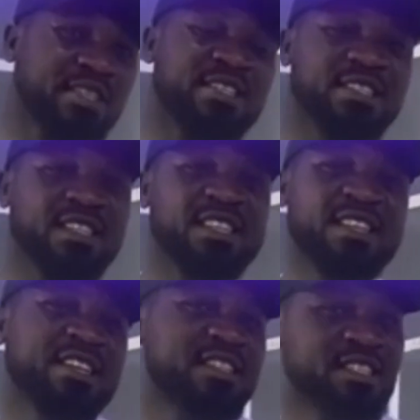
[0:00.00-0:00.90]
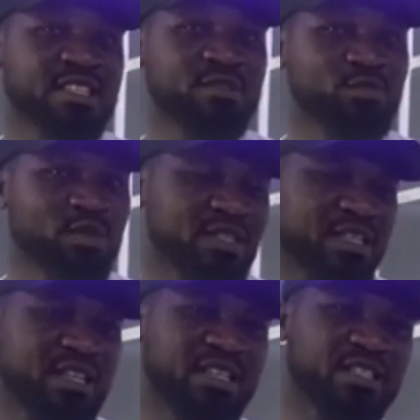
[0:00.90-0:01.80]
16, 18,
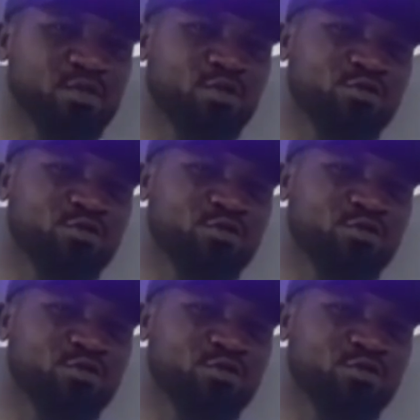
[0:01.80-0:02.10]
20 kg,